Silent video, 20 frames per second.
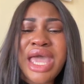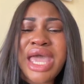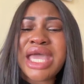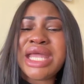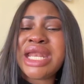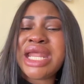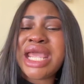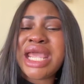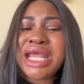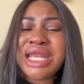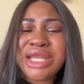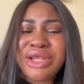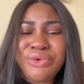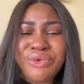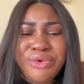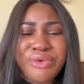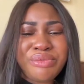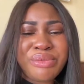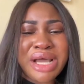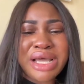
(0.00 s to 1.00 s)
And any
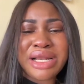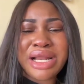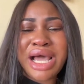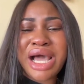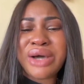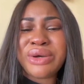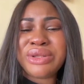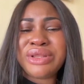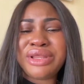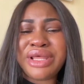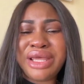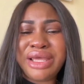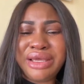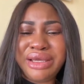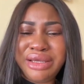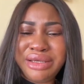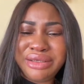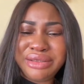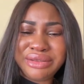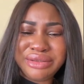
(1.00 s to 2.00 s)
woman out
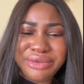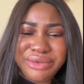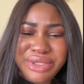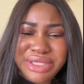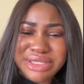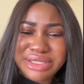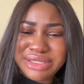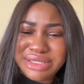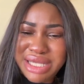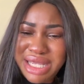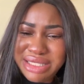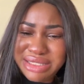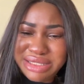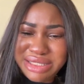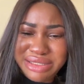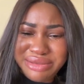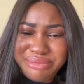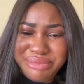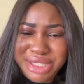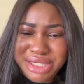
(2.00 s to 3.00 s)
there who is
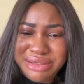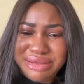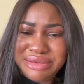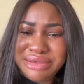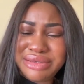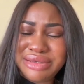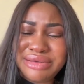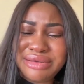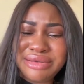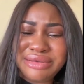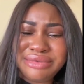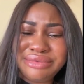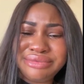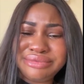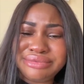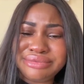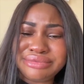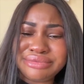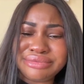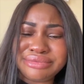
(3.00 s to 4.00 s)
judging me,
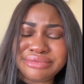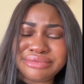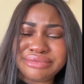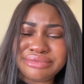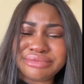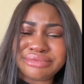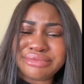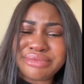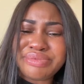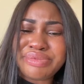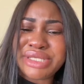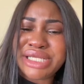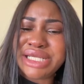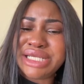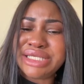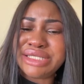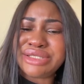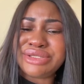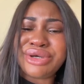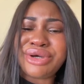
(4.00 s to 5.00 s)

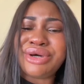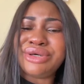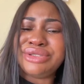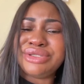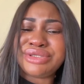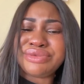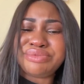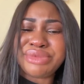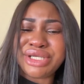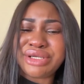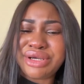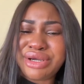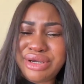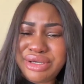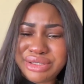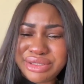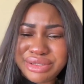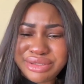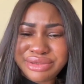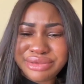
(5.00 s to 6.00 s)
please don't,
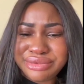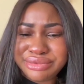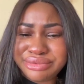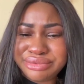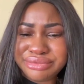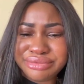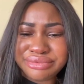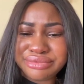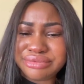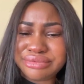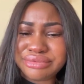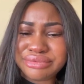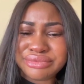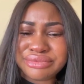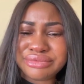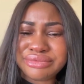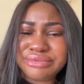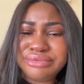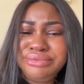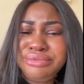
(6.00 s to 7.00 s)
because
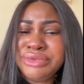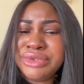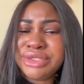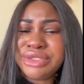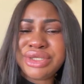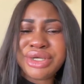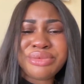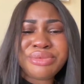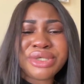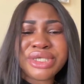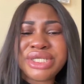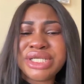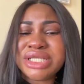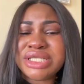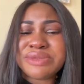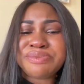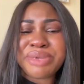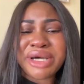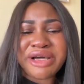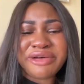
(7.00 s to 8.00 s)
nobody
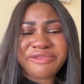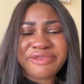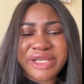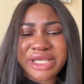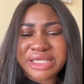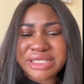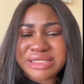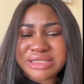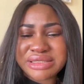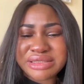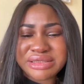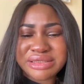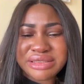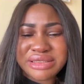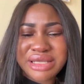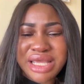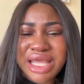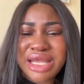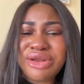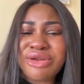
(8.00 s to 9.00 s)
is perfect.
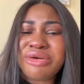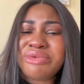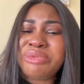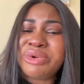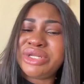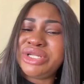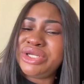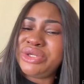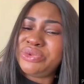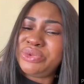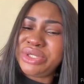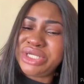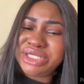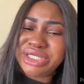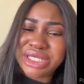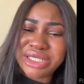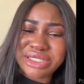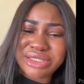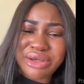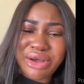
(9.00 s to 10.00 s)
And nobody
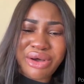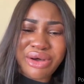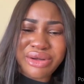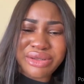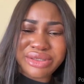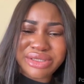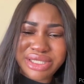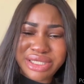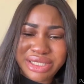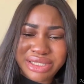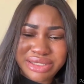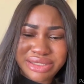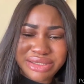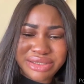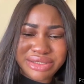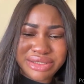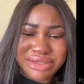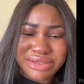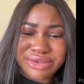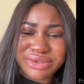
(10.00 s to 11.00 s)
wishes all
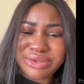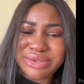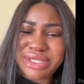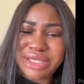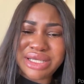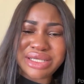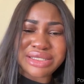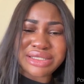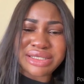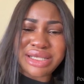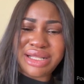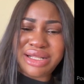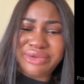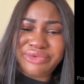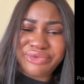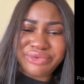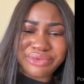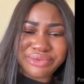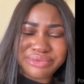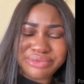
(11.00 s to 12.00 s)
this to
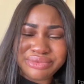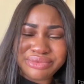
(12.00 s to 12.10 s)
themselves.